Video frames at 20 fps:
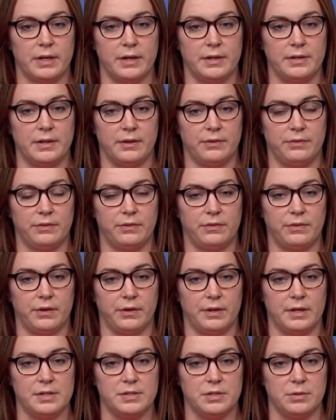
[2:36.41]

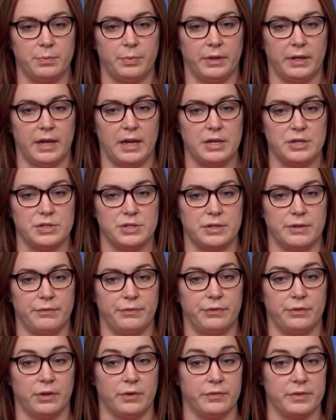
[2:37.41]
unnecessary duplication of
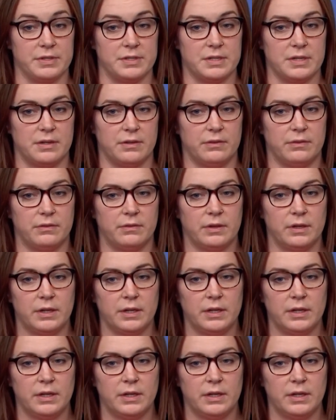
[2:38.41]
services.